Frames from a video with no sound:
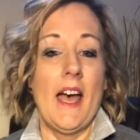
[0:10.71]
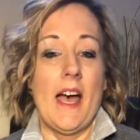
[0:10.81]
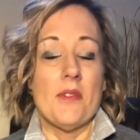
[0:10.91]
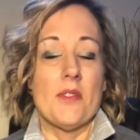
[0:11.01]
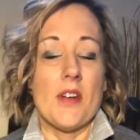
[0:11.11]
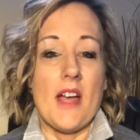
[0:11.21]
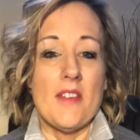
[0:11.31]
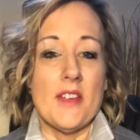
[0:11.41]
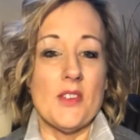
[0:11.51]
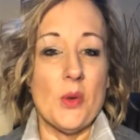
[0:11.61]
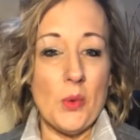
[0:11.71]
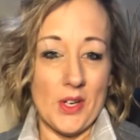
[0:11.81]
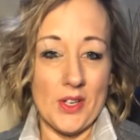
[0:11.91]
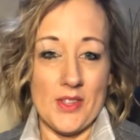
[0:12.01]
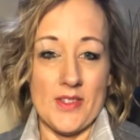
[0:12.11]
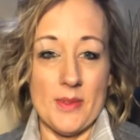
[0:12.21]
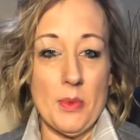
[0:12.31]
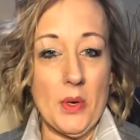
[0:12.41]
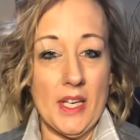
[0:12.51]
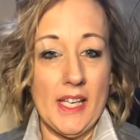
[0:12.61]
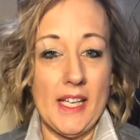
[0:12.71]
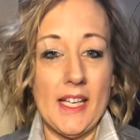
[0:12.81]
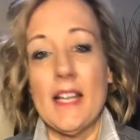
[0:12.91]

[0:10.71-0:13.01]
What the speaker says: I was driving to work this morning,